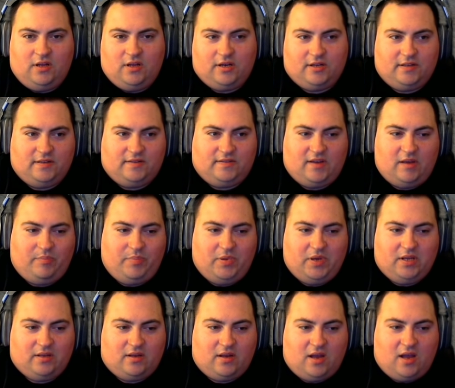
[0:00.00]
I'm gonna type
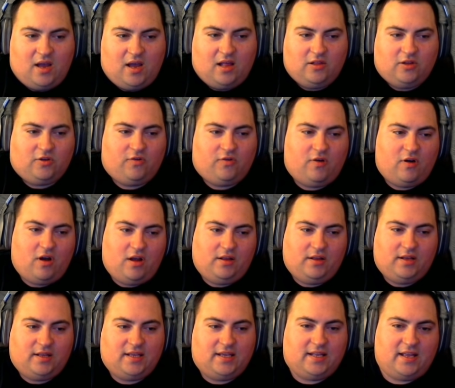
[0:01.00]
in
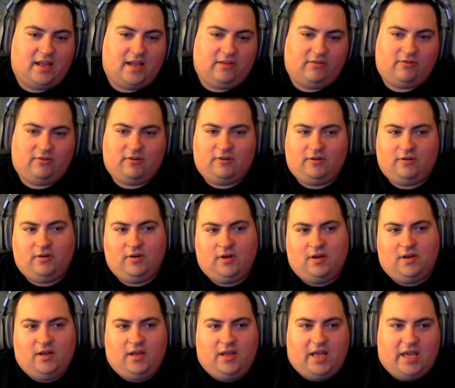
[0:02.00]
holocron and hit enter,
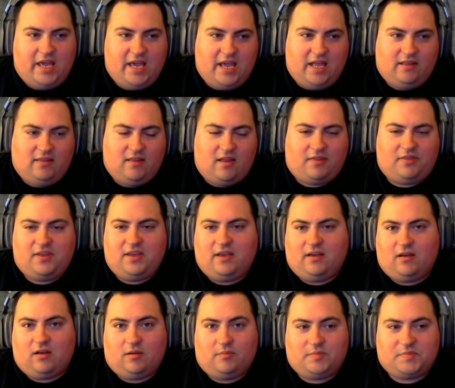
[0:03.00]
and nothing
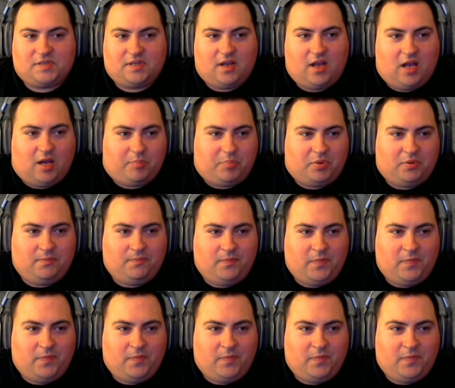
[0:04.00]
comes up.